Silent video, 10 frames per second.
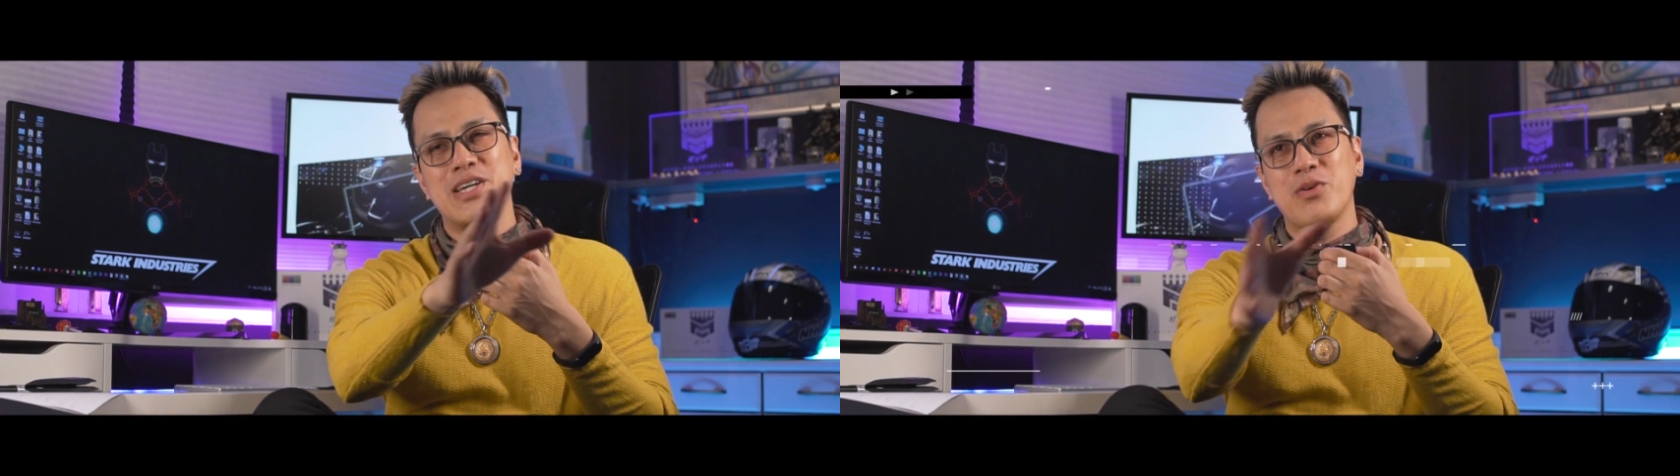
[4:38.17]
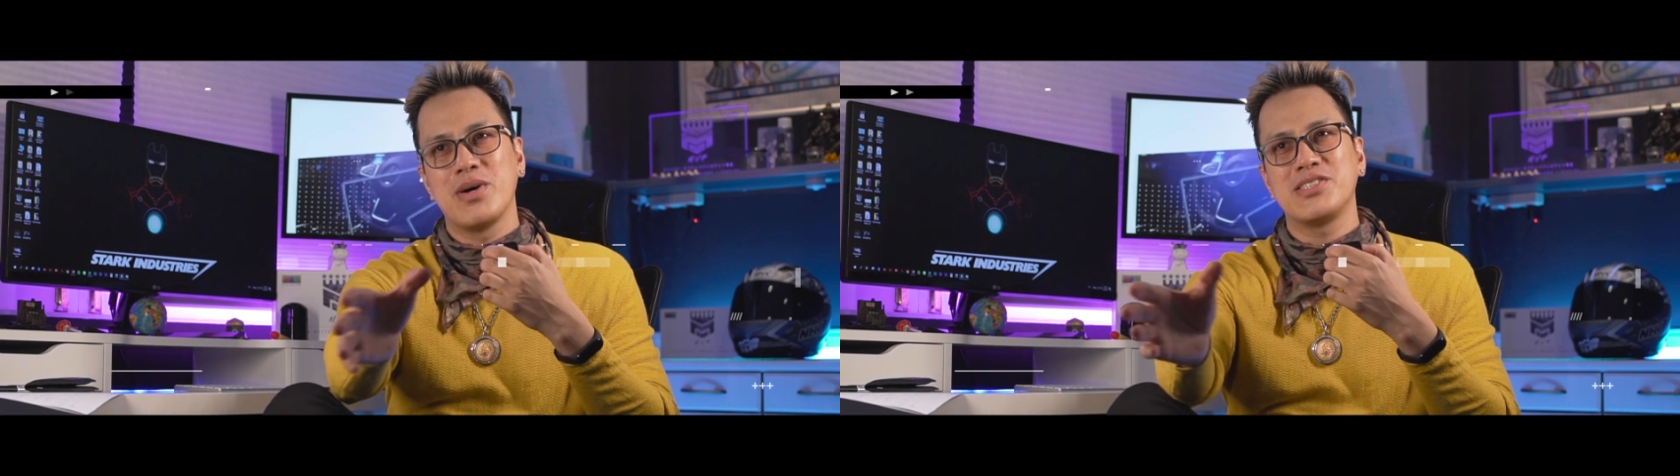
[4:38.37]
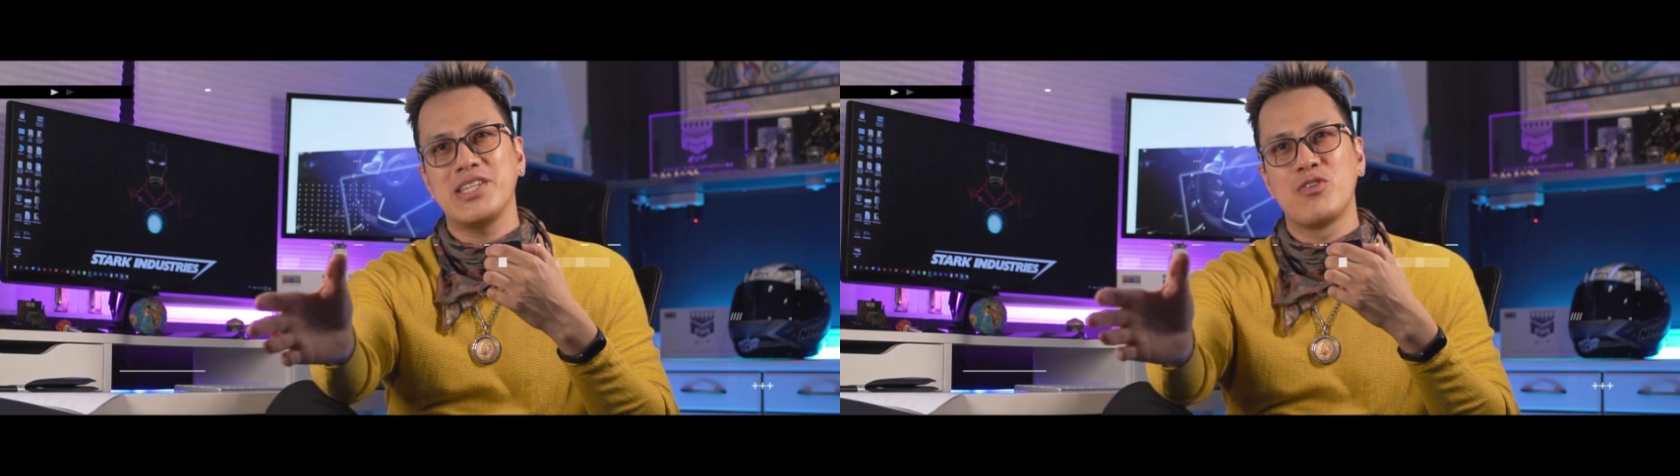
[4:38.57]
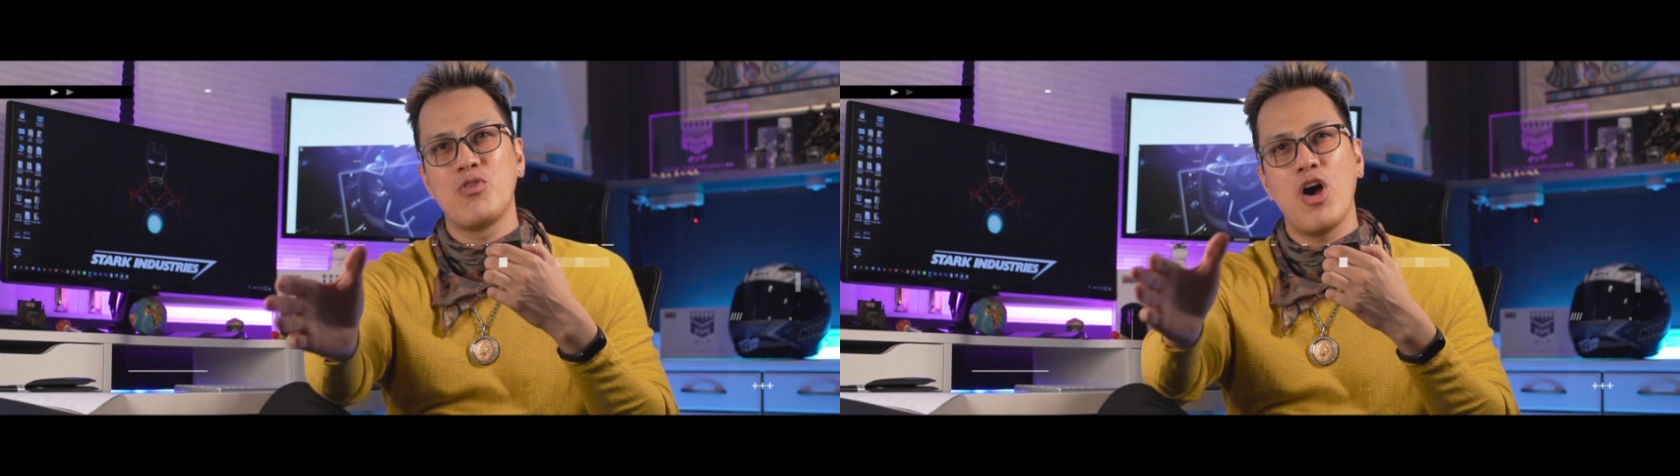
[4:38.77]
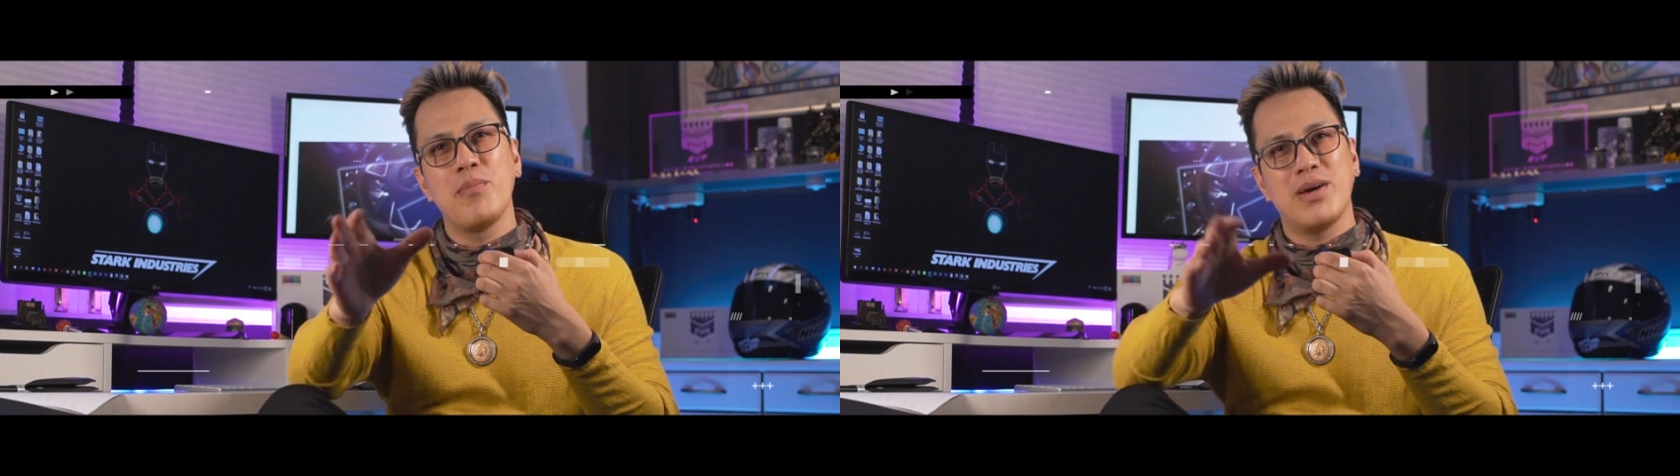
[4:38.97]
I don't want to say it
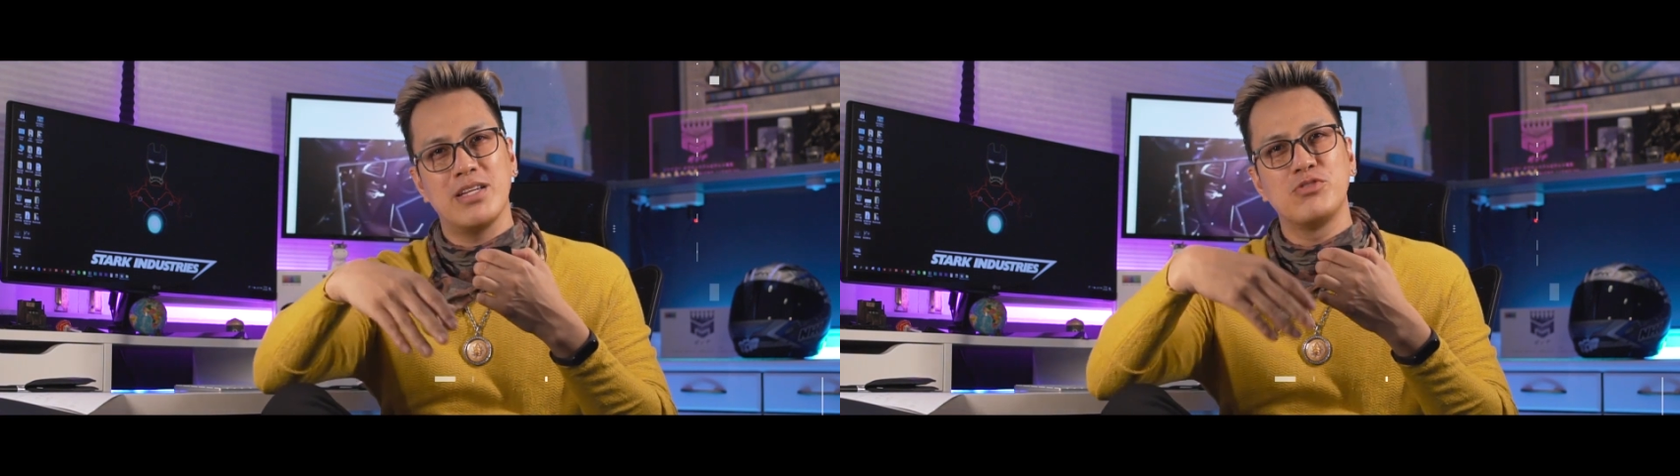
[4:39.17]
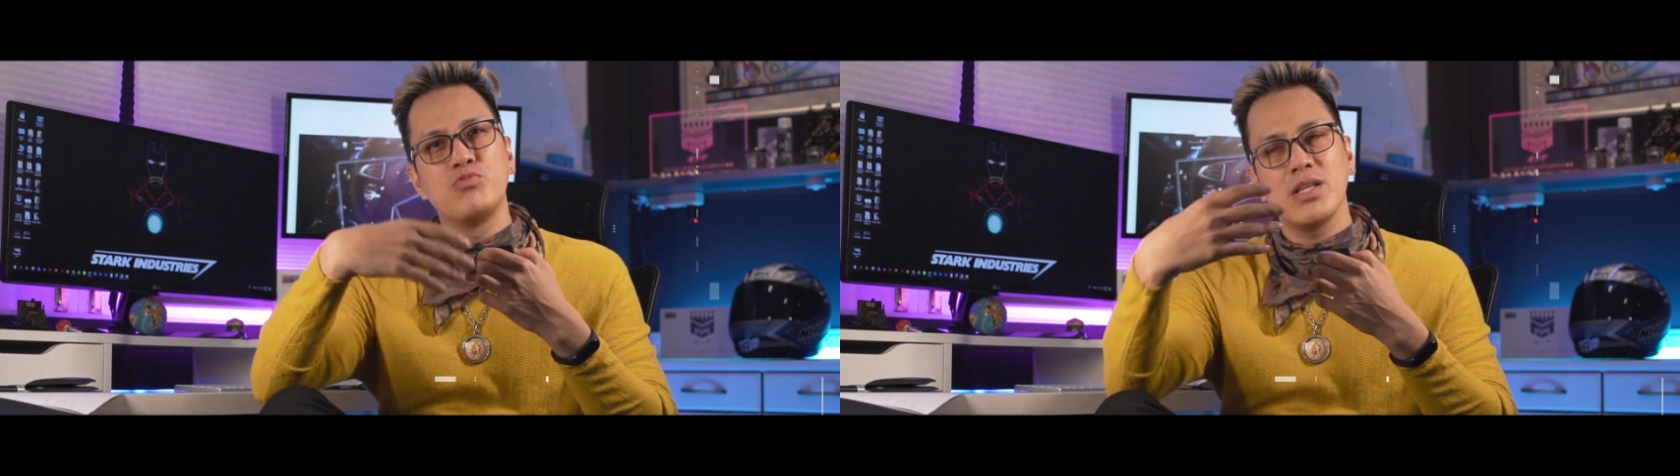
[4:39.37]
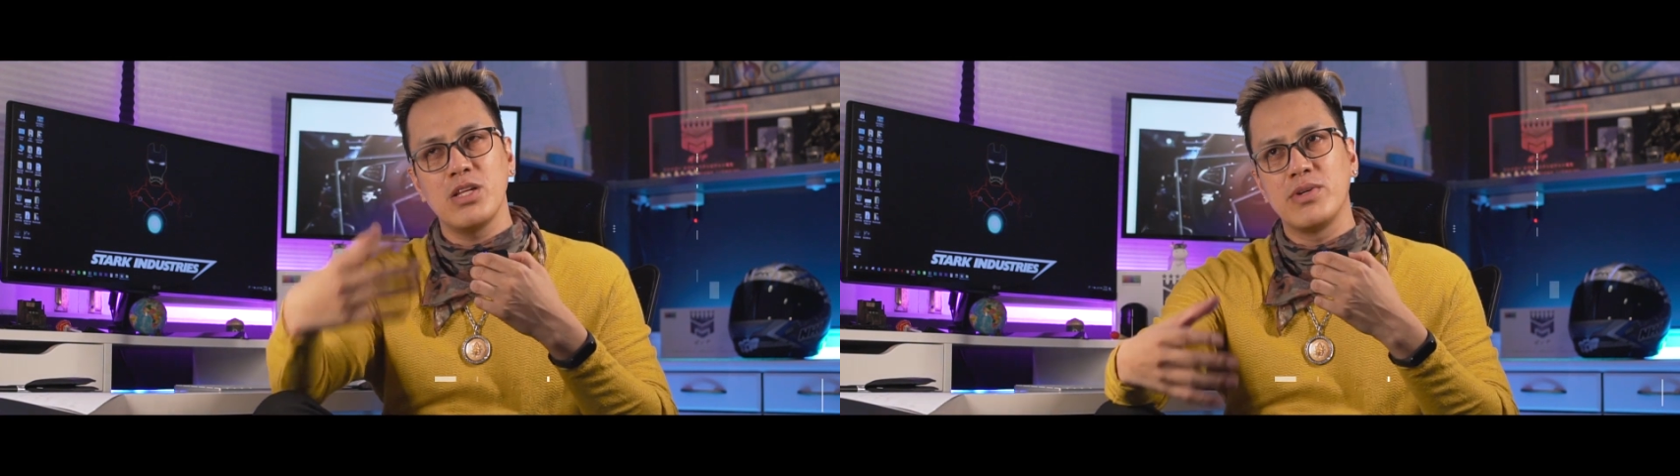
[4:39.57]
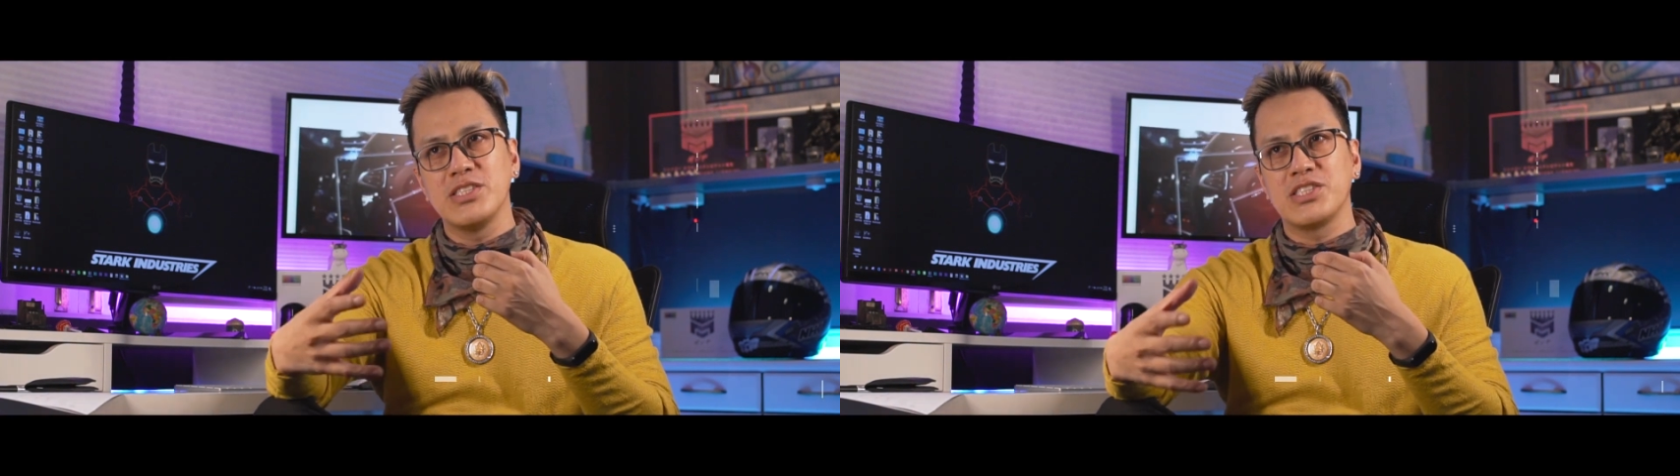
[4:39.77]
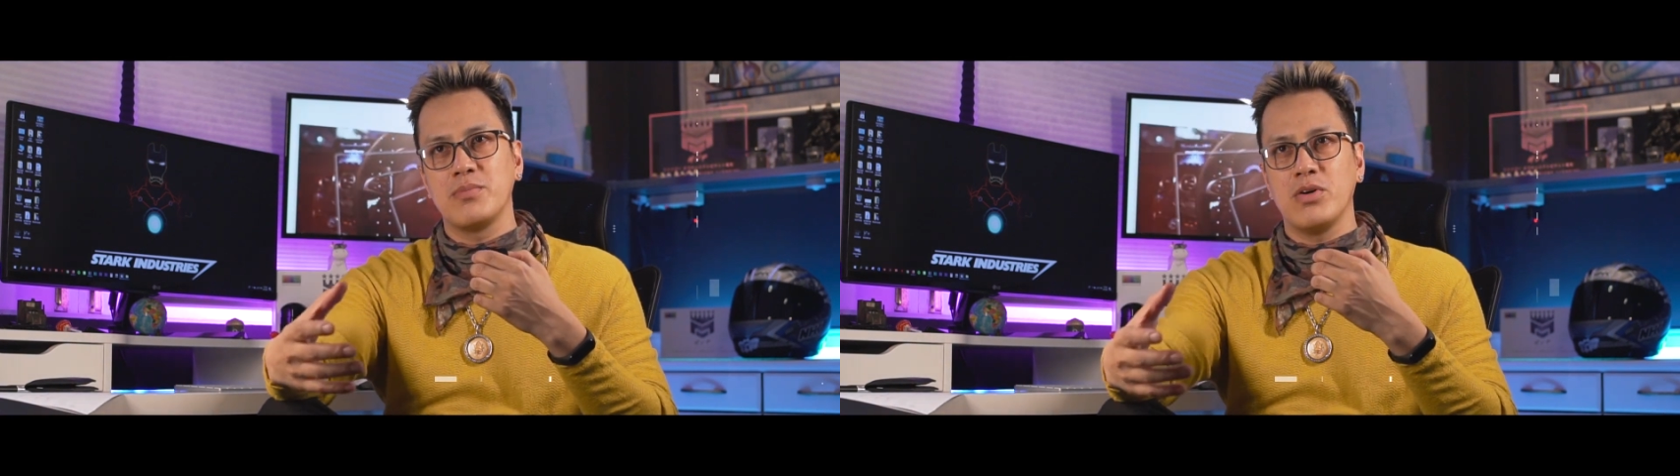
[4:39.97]
wrong, but it's really
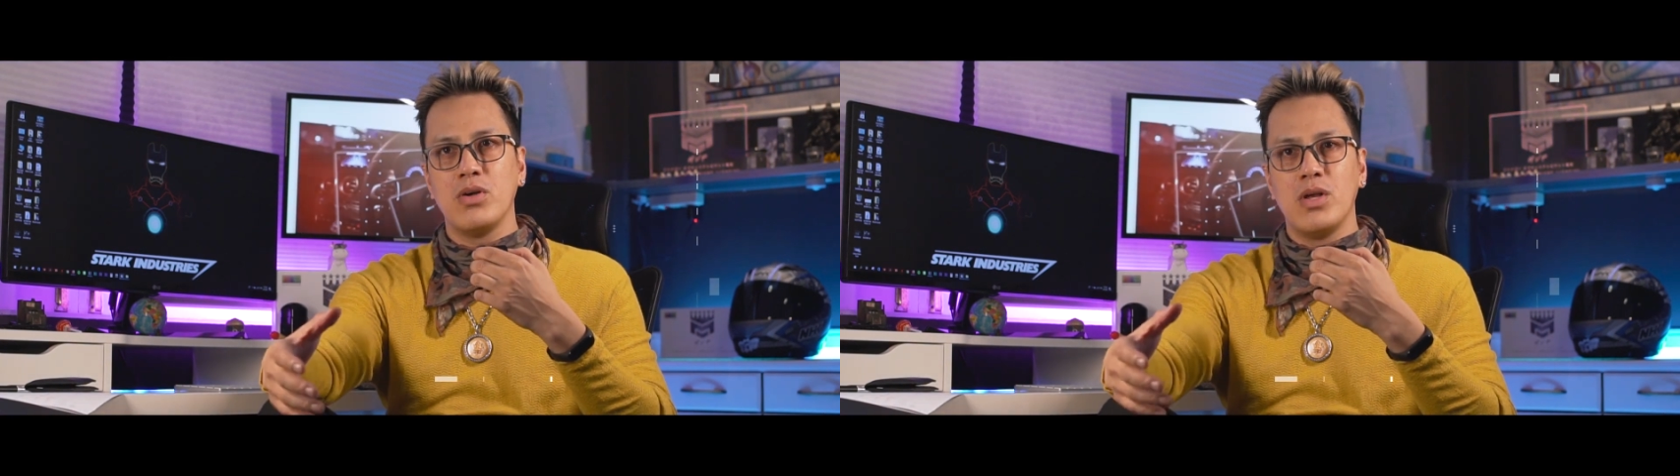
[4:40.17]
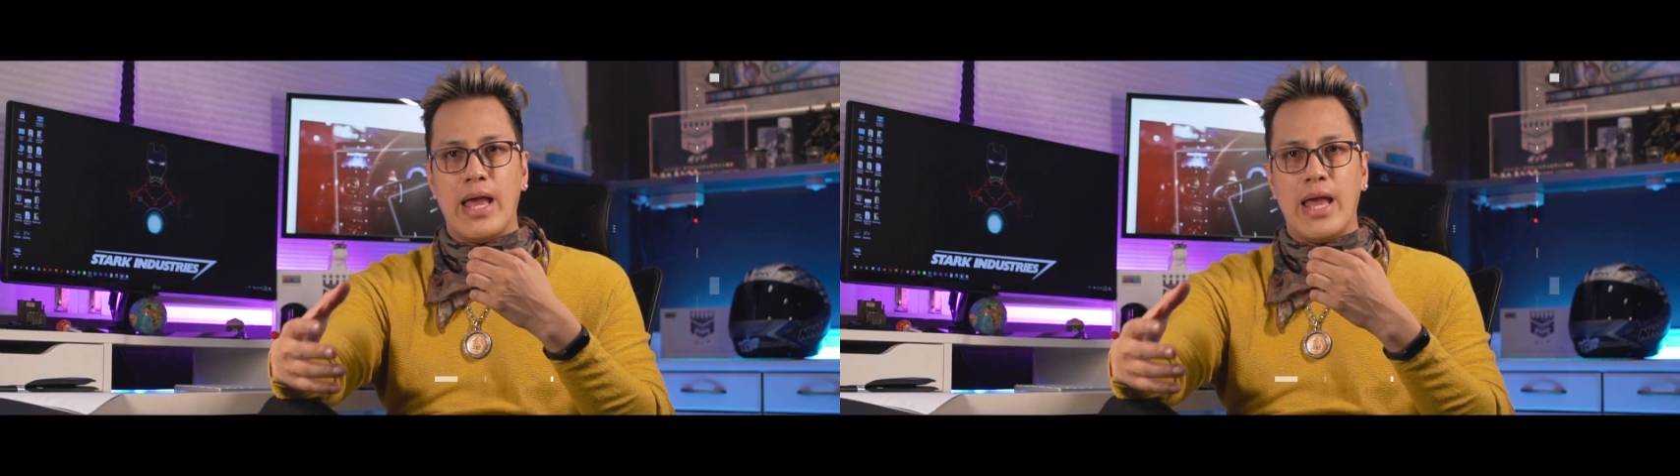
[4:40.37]
reasonable.